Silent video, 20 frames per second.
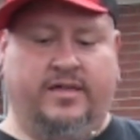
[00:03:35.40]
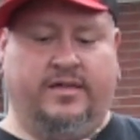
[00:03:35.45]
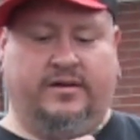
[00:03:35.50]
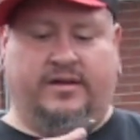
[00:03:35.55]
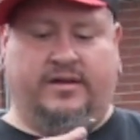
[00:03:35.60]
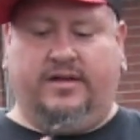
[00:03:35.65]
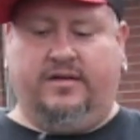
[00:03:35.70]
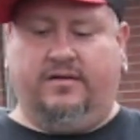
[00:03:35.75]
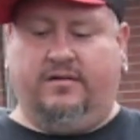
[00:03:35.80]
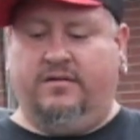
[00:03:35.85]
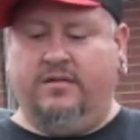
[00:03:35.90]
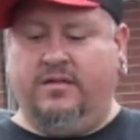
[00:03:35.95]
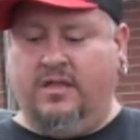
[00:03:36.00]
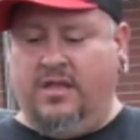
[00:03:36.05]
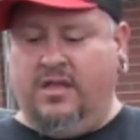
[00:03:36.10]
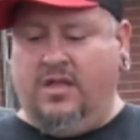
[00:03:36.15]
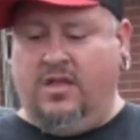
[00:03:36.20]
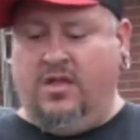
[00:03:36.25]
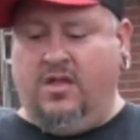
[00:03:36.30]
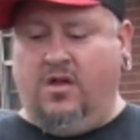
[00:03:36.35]
Now,
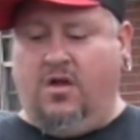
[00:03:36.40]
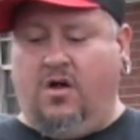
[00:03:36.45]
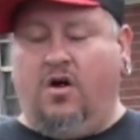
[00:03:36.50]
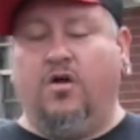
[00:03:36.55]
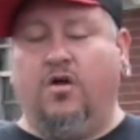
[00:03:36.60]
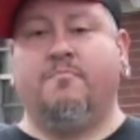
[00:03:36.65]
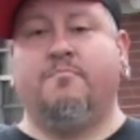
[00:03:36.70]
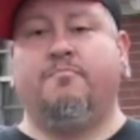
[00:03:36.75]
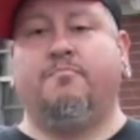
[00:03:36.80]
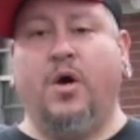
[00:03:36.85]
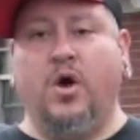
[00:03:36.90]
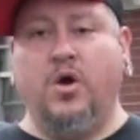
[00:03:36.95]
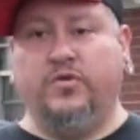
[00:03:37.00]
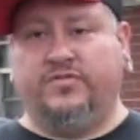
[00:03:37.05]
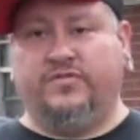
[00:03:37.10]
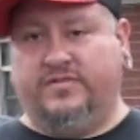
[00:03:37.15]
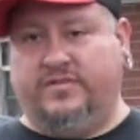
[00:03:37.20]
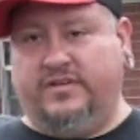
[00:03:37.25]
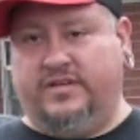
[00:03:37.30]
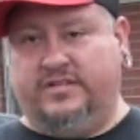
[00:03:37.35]
on
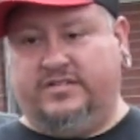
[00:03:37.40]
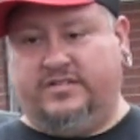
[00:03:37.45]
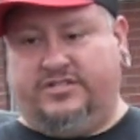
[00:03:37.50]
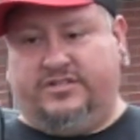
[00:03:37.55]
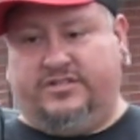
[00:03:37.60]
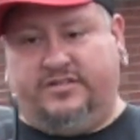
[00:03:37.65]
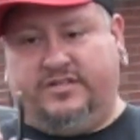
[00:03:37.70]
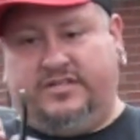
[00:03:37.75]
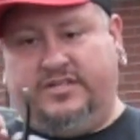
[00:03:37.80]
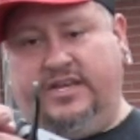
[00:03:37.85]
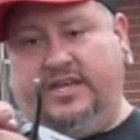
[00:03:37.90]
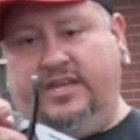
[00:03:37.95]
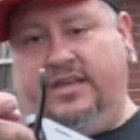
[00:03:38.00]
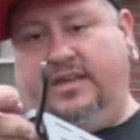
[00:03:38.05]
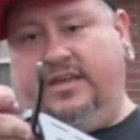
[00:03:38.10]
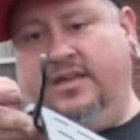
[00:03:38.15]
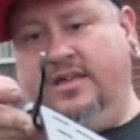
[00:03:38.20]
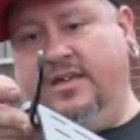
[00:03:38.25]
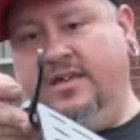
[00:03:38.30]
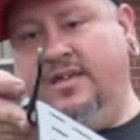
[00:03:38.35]
both of these, as you can
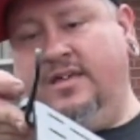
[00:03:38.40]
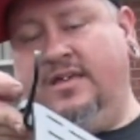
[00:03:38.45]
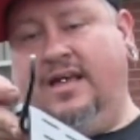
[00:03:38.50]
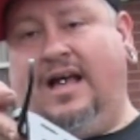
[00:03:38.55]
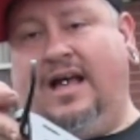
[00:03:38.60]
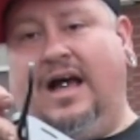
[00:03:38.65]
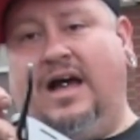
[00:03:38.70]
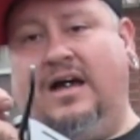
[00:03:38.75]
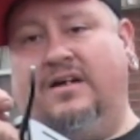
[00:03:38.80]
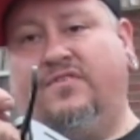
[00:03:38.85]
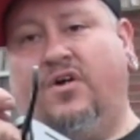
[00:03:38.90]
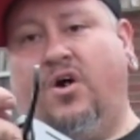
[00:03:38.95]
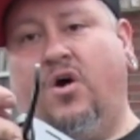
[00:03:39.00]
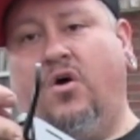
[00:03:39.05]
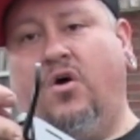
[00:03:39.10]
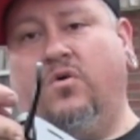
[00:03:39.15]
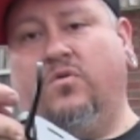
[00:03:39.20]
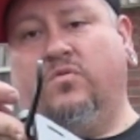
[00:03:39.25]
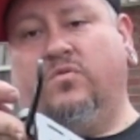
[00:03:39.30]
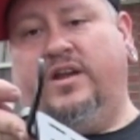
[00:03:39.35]
see, I've
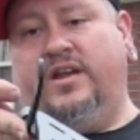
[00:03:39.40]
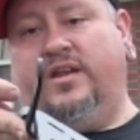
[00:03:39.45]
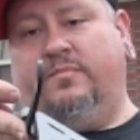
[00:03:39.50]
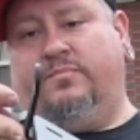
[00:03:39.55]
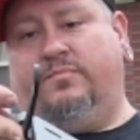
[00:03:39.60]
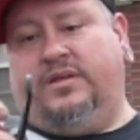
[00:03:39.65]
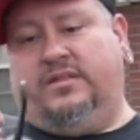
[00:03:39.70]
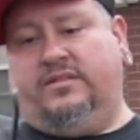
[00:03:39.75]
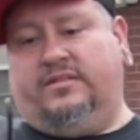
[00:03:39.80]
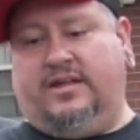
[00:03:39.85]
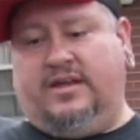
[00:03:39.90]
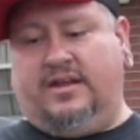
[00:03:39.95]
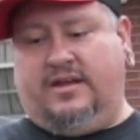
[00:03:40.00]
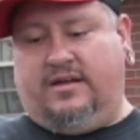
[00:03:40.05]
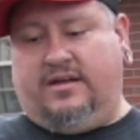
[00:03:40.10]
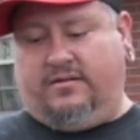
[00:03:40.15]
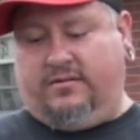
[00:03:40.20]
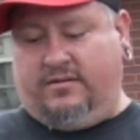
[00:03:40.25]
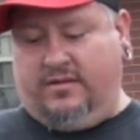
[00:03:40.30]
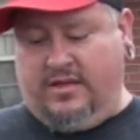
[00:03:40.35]
already bent that
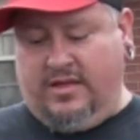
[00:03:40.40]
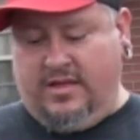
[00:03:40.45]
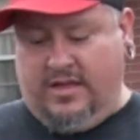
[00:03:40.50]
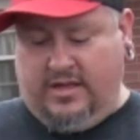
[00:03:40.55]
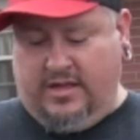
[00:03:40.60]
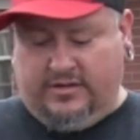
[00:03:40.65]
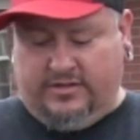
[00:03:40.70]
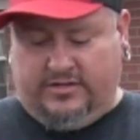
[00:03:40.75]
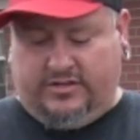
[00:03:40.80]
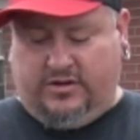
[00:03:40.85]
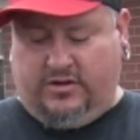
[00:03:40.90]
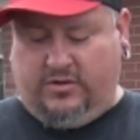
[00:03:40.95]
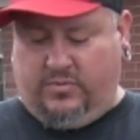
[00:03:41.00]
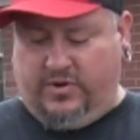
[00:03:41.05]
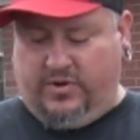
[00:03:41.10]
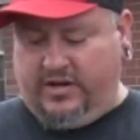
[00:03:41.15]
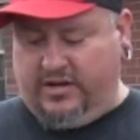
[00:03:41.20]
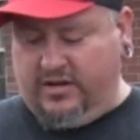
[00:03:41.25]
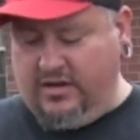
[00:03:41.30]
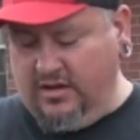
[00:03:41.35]
out. So
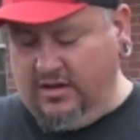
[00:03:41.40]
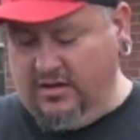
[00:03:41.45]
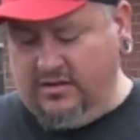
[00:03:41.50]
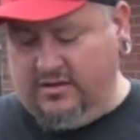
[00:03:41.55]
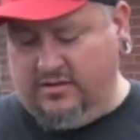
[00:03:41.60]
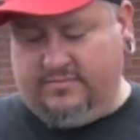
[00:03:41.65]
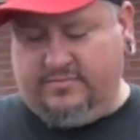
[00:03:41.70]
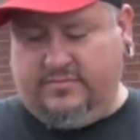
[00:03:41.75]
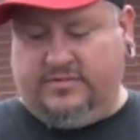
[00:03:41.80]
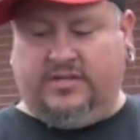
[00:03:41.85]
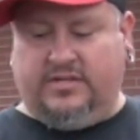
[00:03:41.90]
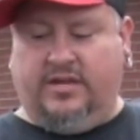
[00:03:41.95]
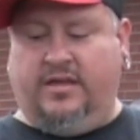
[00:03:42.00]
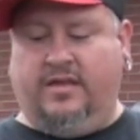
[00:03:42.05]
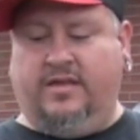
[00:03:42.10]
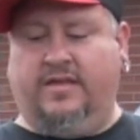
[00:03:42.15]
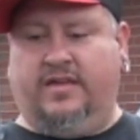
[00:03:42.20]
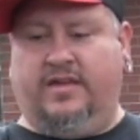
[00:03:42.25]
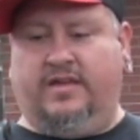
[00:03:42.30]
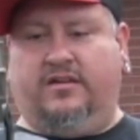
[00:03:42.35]
when it comes,
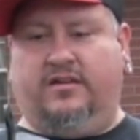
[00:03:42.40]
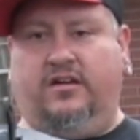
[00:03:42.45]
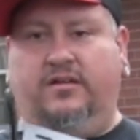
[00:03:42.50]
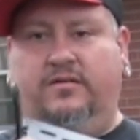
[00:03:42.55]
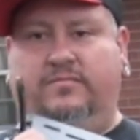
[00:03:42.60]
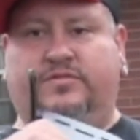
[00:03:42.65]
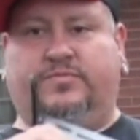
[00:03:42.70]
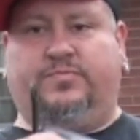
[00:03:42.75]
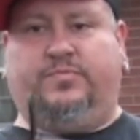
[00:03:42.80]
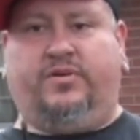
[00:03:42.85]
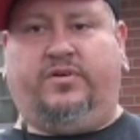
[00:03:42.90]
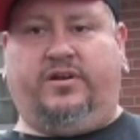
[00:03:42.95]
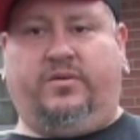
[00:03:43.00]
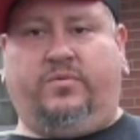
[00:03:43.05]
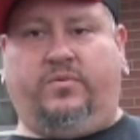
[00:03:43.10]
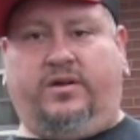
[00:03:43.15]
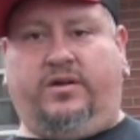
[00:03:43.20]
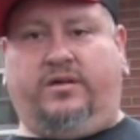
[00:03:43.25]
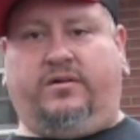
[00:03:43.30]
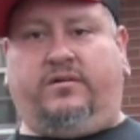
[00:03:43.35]
it comes pretty
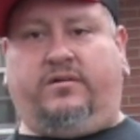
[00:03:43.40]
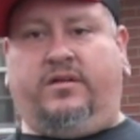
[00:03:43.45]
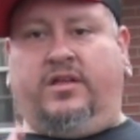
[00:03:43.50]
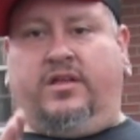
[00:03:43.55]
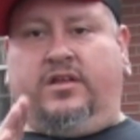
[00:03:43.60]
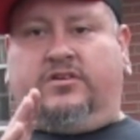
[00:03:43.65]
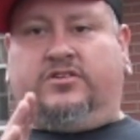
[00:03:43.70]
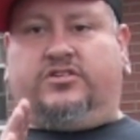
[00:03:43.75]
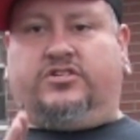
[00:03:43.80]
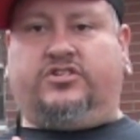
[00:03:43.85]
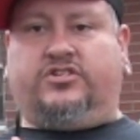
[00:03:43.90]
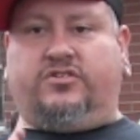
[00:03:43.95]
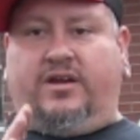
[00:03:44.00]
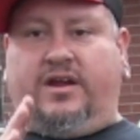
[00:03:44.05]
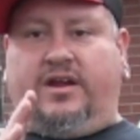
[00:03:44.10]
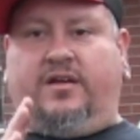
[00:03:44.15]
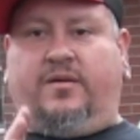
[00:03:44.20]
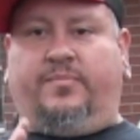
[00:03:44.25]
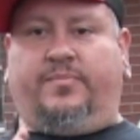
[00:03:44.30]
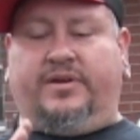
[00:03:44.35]
well
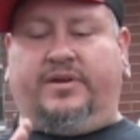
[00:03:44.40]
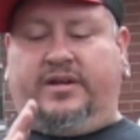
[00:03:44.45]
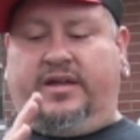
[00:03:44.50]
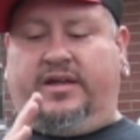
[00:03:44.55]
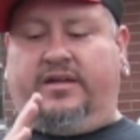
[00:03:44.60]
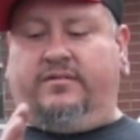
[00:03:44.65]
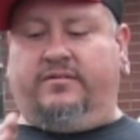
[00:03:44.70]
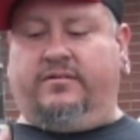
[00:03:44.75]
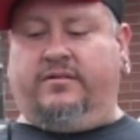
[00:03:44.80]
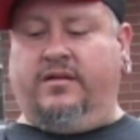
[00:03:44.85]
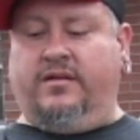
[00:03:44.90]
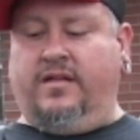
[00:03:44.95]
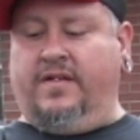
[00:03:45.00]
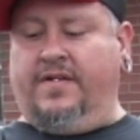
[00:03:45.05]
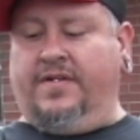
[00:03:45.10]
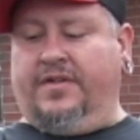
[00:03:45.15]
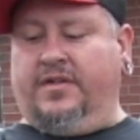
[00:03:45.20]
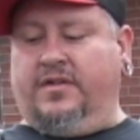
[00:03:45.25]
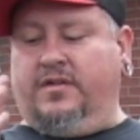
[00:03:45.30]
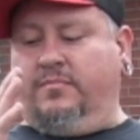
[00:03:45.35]
straight up and down,
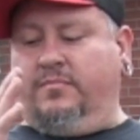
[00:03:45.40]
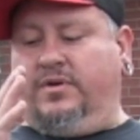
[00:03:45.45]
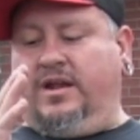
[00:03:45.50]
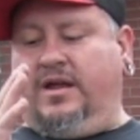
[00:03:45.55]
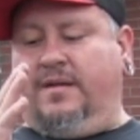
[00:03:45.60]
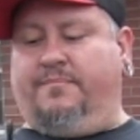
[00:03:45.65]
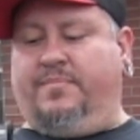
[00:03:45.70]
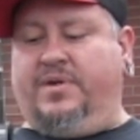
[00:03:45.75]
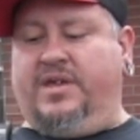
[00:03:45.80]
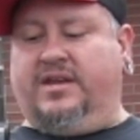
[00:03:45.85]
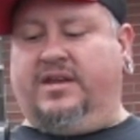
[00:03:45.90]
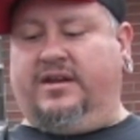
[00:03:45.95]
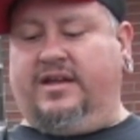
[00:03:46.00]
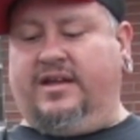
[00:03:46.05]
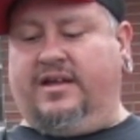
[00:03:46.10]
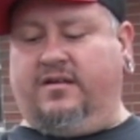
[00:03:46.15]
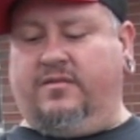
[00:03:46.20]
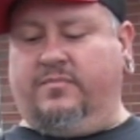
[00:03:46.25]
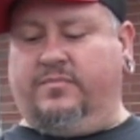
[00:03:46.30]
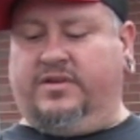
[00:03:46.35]
but I bent it
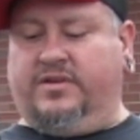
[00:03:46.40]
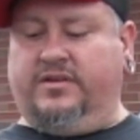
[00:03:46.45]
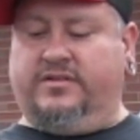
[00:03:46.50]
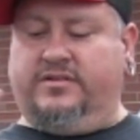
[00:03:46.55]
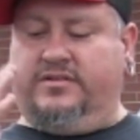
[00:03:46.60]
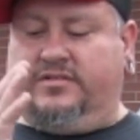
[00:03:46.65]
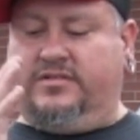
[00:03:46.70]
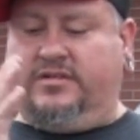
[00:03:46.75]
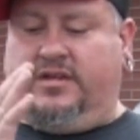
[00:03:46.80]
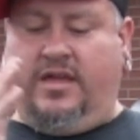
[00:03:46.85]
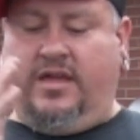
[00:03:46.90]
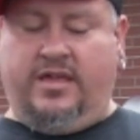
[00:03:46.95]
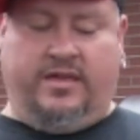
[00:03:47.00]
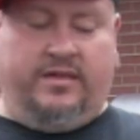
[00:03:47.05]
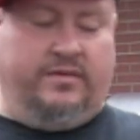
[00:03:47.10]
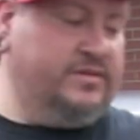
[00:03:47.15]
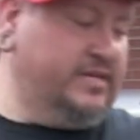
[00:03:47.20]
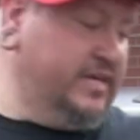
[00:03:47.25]
out because it was